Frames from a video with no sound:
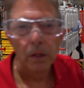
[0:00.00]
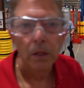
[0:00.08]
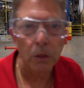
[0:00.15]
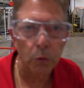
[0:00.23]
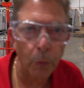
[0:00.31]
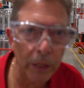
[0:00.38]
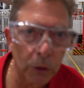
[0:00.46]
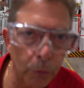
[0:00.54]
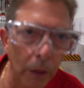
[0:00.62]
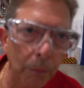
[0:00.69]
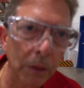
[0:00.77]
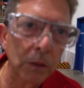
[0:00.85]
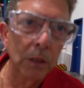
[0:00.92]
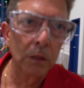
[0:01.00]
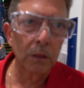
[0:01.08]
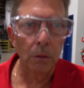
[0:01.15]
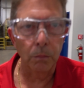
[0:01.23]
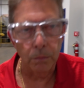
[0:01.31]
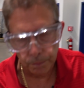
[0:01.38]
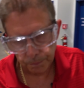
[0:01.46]
This waste treatment
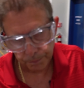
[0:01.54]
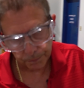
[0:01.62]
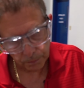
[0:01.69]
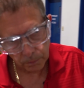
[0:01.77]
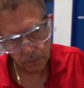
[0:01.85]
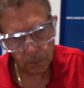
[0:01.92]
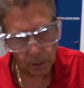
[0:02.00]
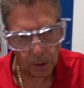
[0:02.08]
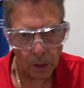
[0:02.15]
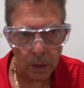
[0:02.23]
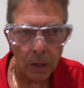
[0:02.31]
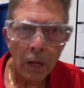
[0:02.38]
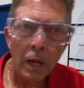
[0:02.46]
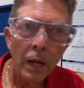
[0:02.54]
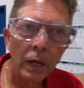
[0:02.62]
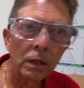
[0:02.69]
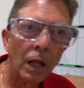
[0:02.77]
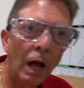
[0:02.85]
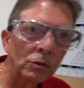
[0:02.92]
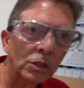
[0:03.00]
system
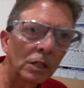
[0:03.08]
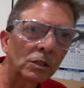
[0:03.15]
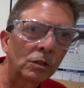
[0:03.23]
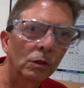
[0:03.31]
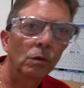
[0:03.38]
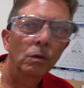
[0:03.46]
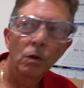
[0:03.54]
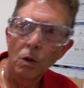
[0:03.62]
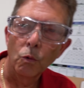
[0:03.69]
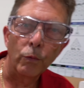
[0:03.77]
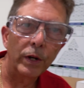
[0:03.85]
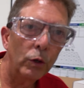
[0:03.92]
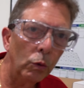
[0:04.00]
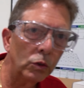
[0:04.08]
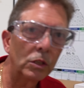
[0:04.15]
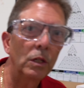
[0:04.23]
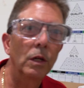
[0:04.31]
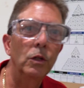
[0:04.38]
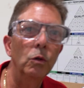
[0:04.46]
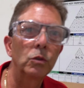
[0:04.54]
allows us to reduce
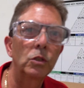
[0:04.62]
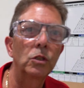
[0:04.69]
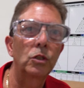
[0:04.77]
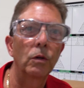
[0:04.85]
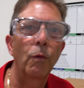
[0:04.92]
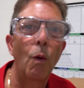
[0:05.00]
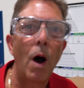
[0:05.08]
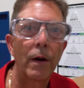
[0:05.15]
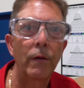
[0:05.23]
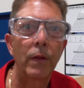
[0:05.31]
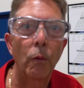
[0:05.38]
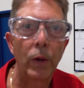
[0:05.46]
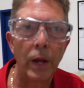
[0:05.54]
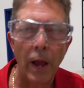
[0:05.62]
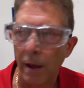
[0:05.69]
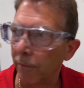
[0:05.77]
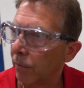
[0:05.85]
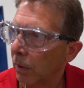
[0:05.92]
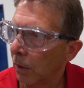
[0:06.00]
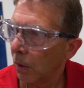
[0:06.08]
the usage of water that we
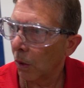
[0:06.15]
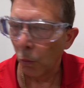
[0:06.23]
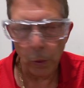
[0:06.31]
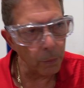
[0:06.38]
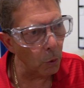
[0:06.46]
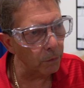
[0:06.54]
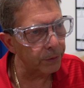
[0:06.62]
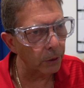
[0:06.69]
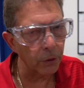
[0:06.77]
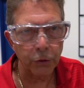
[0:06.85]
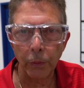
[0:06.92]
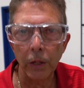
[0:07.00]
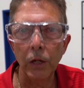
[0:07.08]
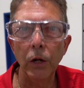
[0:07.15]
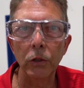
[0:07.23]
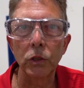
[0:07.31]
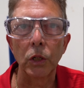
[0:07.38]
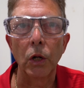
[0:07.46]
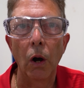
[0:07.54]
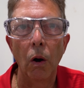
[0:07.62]
have. We moved here 3
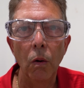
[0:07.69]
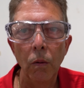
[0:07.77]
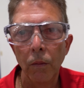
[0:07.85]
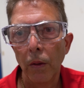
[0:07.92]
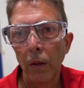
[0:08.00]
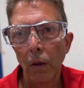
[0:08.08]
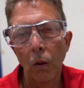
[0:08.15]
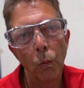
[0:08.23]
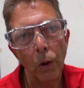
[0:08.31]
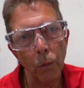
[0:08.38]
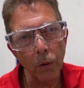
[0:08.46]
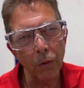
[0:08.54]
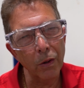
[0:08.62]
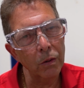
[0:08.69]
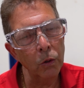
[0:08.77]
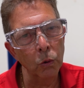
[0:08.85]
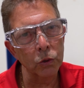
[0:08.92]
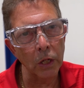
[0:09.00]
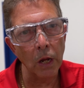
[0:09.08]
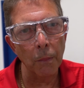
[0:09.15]
years ago. We were
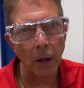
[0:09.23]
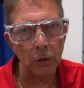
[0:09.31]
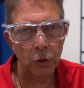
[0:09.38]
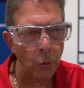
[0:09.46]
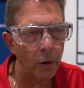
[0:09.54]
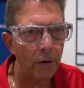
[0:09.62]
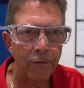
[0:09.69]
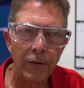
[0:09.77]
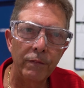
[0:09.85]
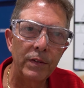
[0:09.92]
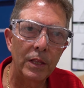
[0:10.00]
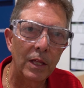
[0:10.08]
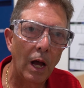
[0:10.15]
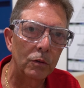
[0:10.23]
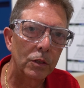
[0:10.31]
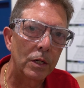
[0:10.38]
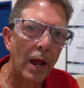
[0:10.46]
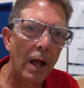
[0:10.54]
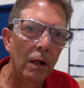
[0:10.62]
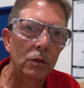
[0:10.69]
using about
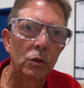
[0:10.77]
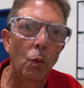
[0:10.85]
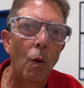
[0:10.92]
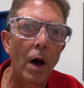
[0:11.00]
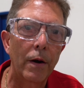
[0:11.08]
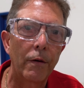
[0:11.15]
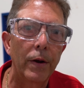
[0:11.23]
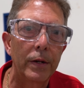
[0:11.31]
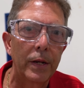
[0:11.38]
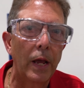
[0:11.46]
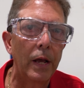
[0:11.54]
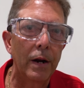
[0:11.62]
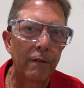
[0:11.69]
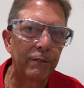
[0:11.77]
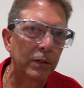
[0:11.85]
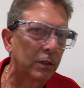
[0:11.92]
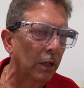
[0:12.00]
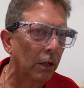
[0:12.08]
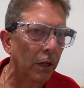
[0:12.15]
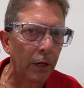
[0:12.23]
250,000 gallons of water a day in our
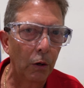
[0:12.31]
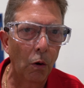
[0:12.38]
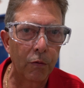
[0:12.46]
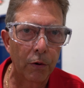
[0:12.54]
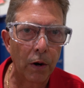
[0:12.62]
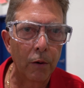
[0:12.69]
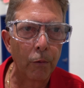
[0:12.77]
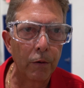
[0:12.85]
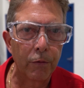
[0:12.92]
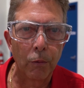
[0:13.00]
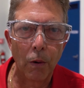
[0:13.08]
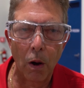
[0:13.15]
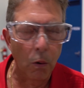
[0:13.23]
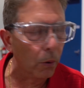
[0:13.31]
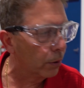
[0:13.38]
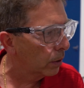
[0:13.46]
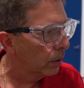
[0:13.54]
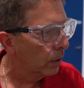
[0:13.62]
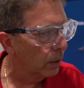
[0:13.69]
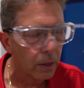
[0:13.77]
facility over on River Road.
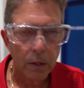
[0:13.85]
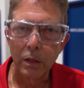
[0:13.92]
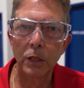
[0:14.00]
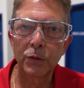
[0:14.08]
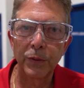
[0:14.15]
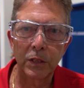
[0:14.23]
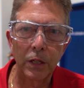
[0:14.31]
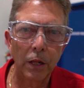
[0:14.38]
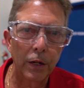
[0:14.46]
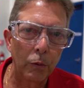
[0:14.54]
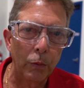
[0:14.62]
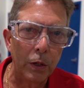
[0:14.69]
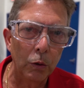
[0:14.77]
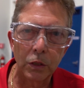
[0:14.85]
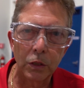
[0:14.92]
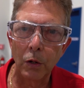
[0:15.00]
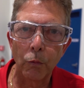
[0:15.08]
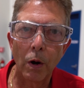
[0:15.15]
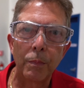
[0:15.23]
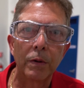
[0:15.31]
This facility we
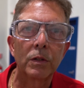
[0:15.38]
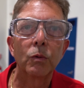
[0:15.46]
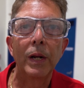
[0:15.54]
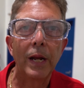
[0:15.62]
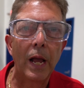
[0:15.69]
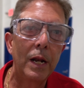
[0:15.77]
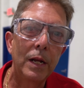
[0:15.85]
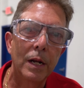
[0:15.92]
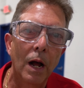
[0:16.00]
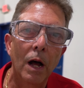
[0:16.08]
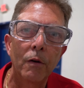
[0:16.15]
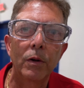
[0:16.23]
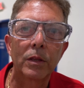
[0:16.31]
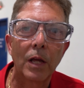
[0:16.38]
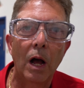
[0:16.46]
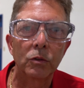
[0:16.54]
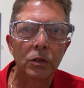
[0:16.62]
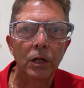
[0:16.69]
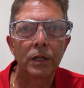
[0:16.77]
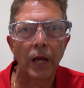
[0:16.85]
anywhere between 80 and
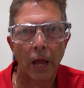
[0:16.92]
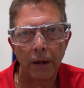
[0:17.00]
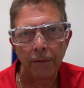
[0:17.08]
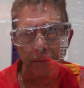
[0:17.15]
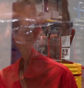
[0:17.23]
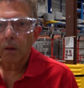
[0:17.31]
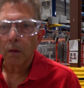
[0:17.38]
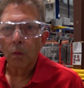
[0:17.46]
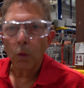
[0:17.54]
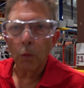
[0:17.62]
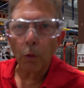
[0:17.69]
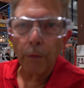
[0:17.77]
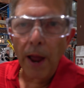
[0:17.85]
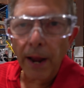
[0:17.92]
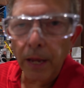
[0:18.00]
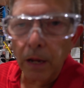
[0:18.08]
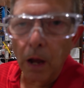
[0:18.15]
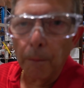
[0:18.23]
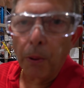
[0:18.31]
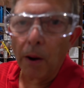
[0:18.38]
100,000 a day. When we're racking
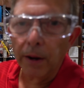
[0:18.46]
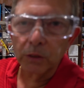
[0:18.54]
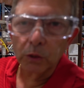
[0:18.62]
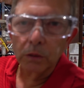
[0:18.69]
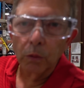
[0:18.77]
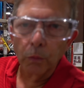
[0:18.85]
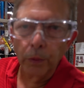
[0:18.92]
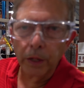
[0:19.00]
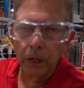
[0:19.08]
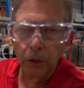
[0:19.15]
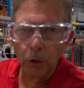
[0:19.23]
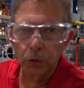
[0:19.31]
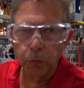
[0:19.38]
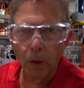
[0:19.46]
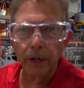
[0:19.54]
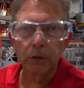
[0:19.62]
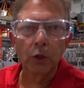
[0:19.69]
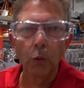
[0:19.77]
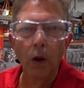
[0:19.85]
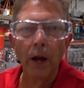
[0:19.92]
up parts, we can use one of
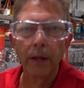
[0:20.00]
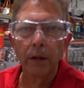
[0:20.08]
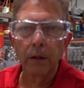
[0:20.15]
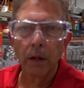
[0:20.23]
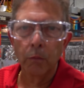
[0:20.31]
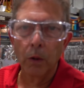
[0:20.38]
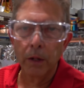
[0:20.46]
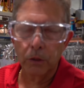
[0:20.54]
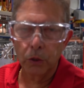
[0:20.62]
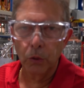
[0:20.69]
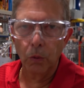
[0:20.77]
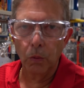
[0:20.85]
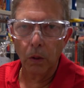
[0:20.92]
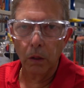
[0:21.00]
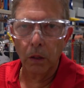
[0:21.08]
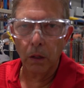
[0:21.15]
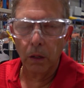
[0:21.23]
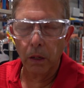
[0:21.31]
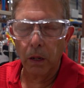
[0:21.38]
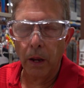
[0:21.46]
two
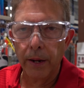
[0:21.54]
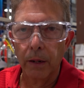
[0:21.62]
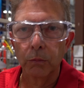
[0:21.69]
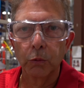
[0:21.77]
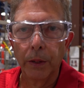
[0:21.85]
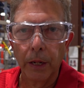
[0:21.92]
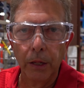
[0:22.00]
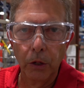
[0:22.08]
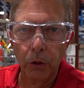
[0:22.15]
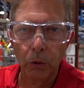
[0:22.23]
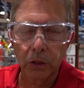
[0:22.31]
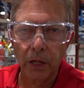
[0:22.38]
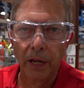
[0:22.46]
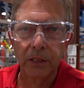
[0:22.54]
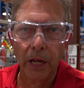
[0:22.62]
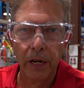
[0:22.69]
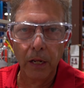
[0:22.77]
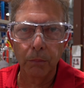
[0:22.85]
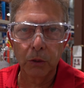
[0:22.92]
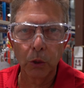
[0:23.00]
items. We can either use
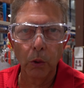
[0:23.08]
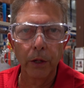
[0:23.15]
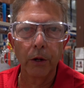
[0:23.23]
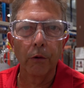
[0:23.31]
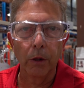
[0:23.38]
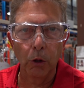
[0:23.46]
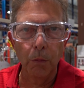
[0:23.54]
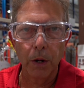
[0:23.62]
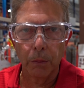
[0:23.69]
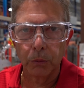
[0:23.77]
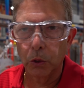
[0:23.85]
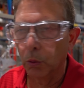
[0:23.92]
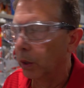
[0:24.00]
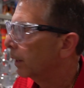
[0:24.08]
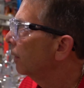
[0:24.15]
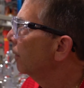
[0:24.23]
titanium tooling or aluminum tooling.